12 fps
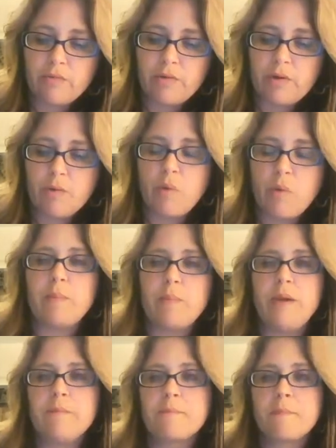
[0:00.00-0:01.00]
for your
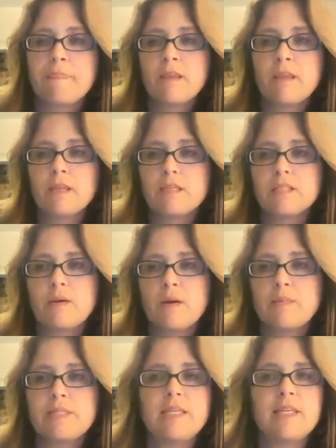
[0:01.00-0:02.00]
appointment? So I'm
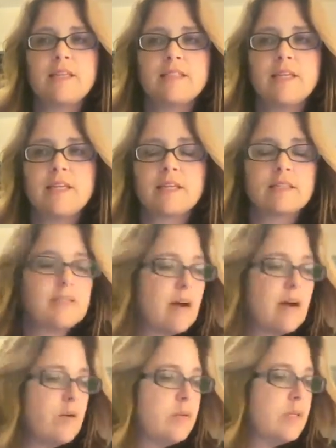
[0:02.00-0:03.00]
sending that text
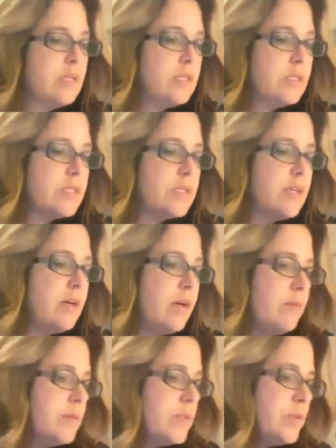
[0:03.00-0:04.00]
out
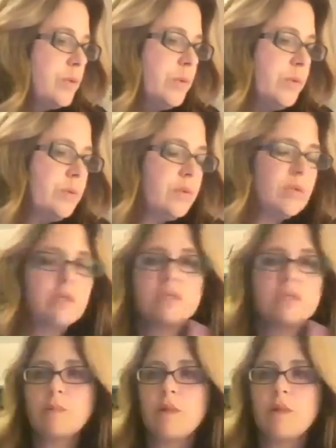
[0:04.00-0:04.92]
to some